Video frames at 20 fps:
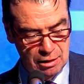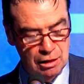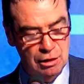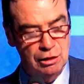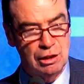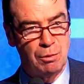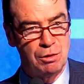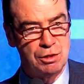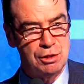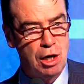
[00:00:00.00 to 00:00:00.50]

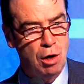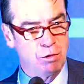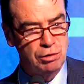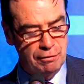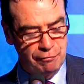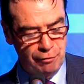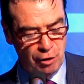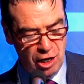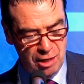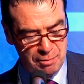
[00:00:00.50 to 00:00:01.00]
There was no
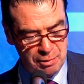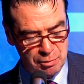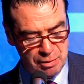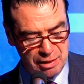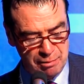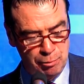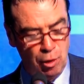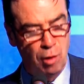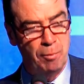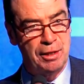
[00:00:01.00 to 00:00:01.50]
divide between
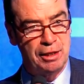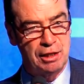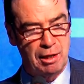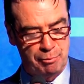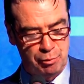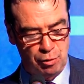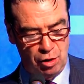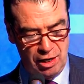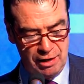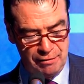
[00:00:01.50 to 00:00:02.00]
public or
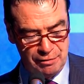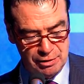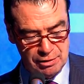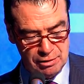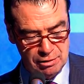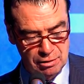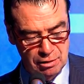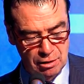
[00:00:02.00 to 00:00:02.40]
private,